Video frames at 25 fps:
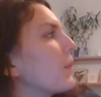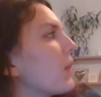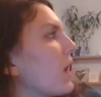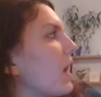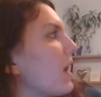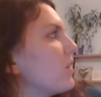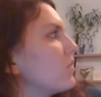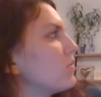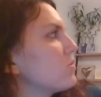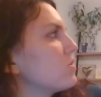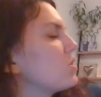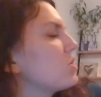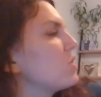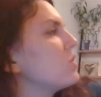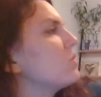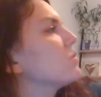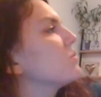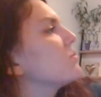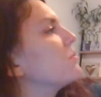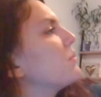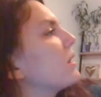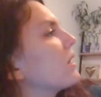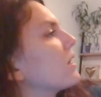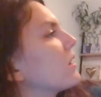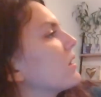brown
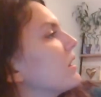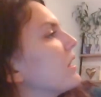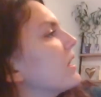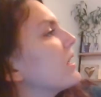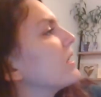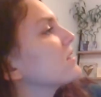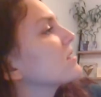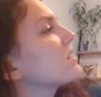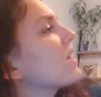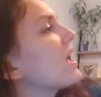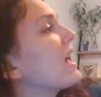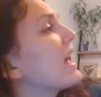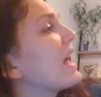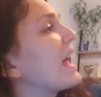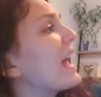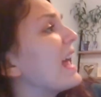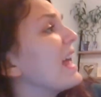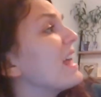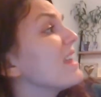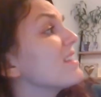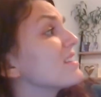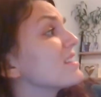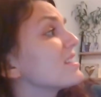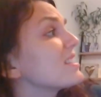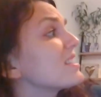toothpick legs,
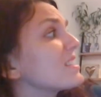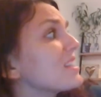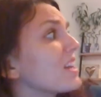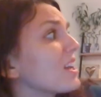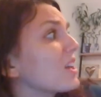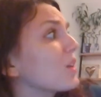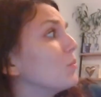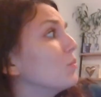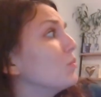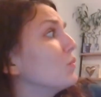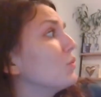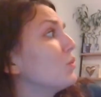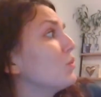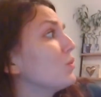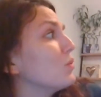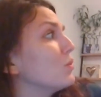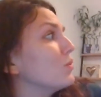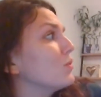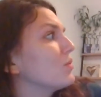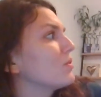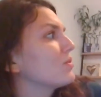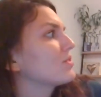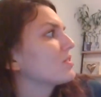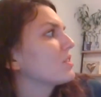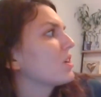and the stick
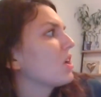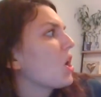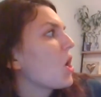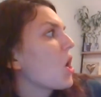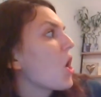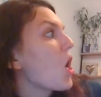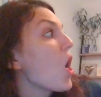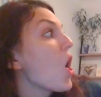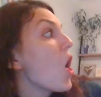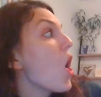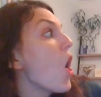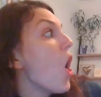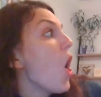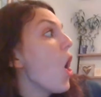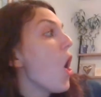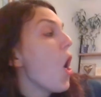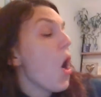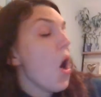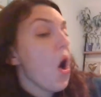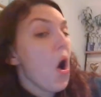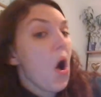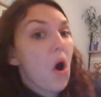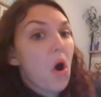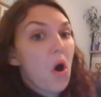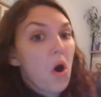moved.
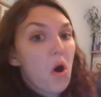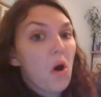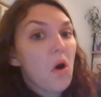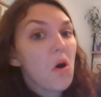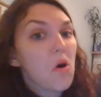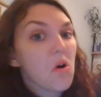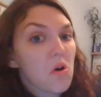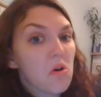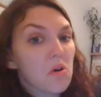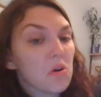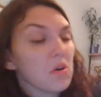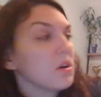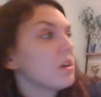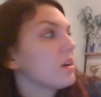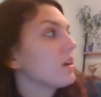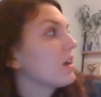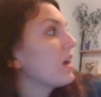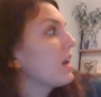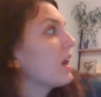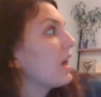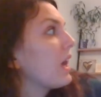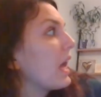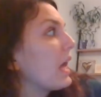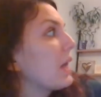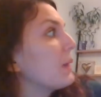Oh,
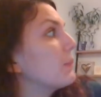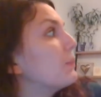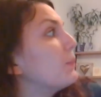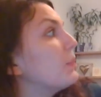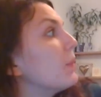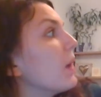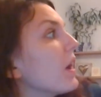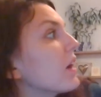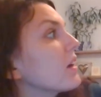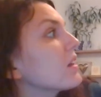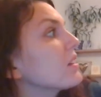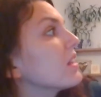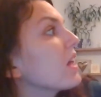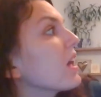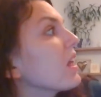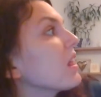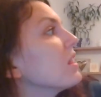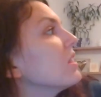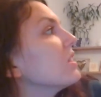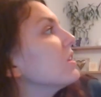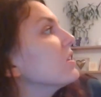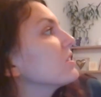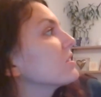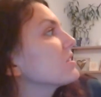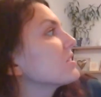a bug
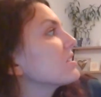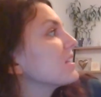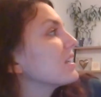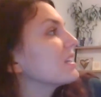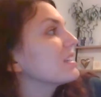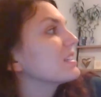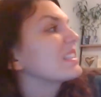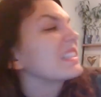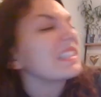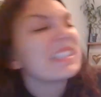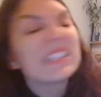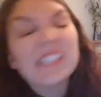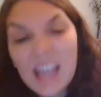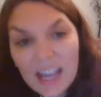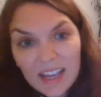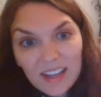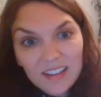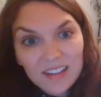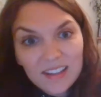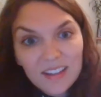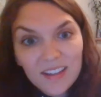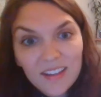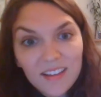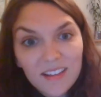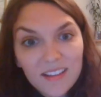that looks
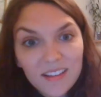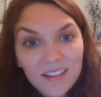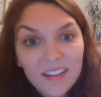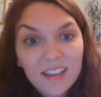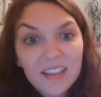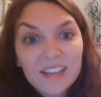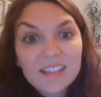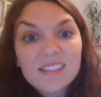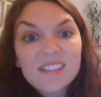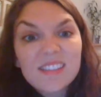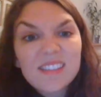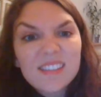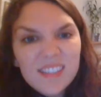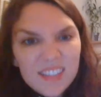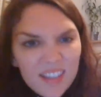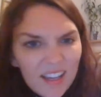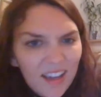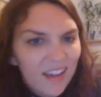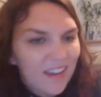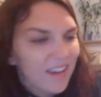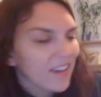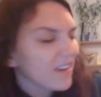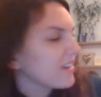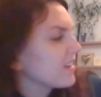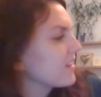exactly like a
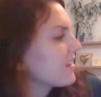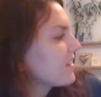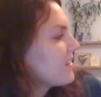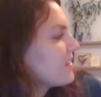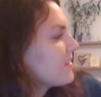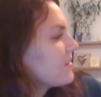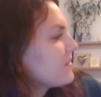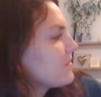stick.